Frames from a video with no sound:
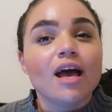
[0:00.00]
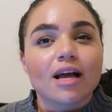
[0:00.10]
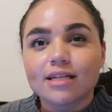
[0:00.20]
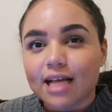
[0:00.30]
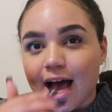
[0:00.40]

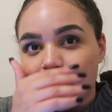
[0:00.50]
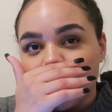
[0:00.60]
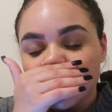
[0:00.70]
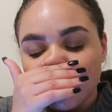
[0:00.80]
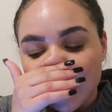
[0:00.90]
Because
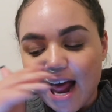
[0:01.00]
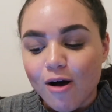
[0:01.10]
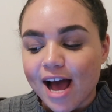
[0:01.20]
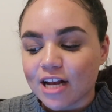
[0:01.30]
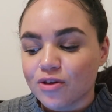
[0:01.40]
as of right now,
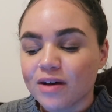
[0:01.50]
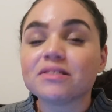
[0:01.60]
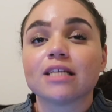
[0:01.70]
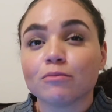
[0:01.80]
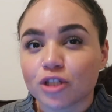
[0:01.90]
I do have
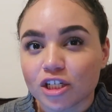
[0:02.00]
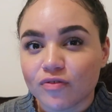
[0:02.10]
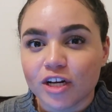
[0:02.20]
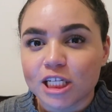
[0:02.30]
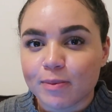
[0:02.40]
some structured
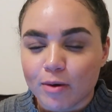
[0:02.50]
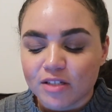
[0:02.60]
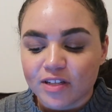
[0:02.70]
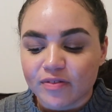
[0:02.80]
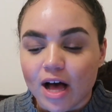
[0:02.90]
videos, but most
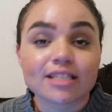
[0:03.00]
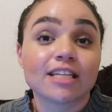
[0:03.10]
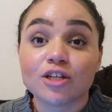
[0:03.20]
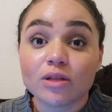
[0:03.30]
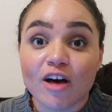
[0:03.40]
of it's vlogs, and
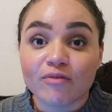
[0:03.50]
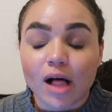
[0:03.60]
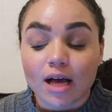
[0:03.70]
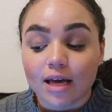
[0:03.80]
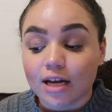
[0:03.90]
I do love vlogging.